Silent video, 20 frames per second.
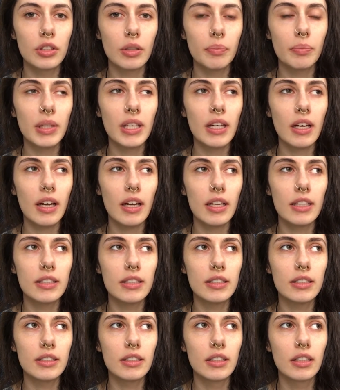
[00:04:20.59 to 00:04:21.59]

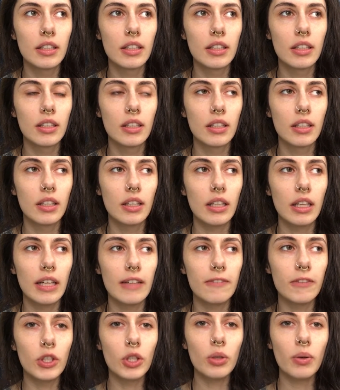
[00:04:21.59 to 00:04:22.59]
Because
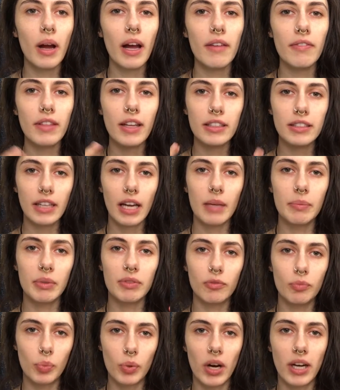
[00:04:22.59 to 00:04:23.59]
if you have that type
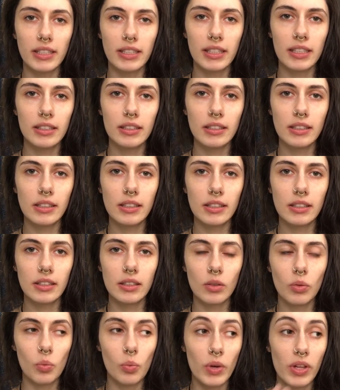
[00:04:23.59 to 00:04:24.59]
of presence
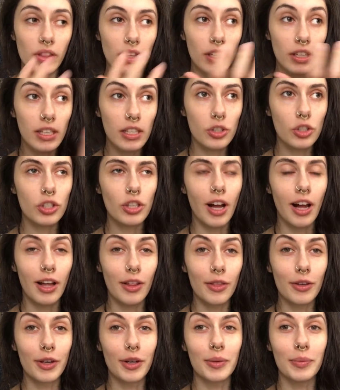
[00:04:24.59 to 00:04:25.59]
with each
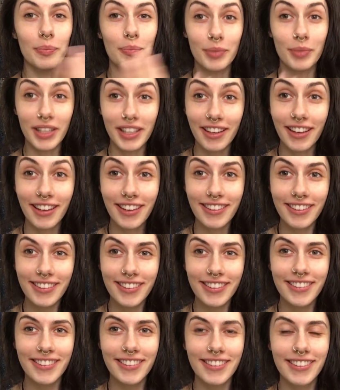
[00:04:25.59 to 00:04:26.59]
other being,
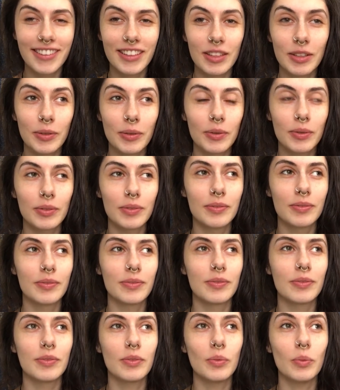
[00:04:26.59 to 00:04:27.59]

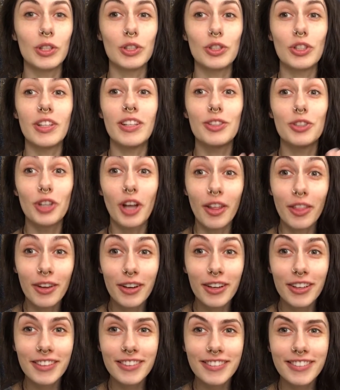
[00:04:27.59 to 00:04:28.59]
with each
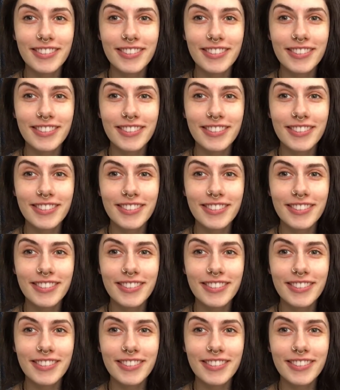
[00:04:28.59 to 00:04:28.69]
other,